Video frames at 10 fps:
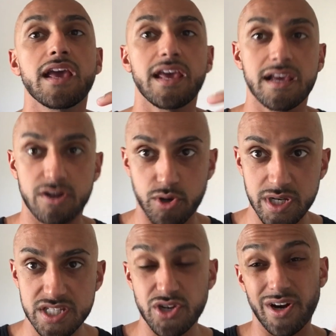
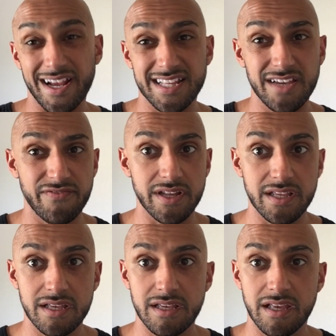increase your
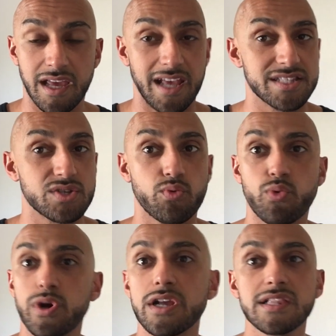activity. It's
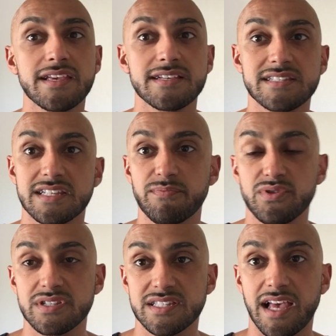really as
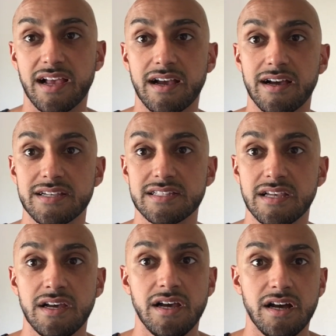simple as that, guys.
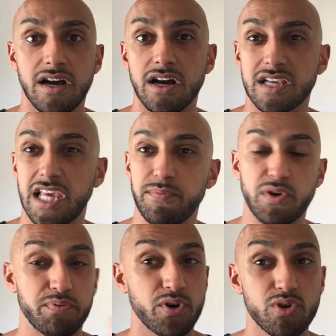Keep
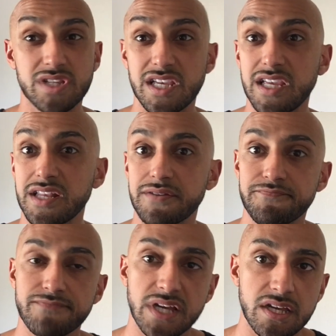your
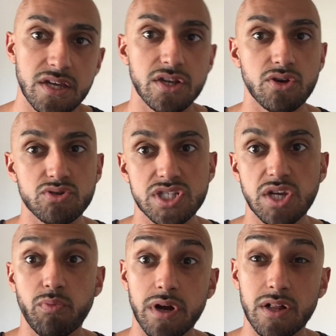protein, you know,
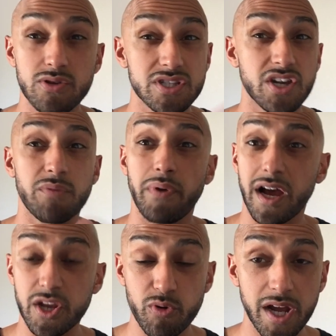somewhat close to your
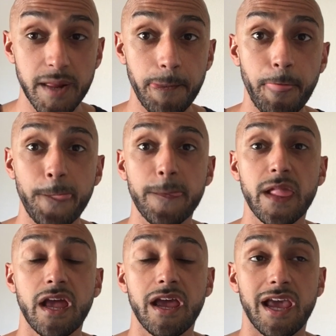body weight,
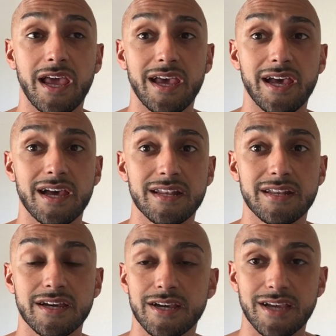and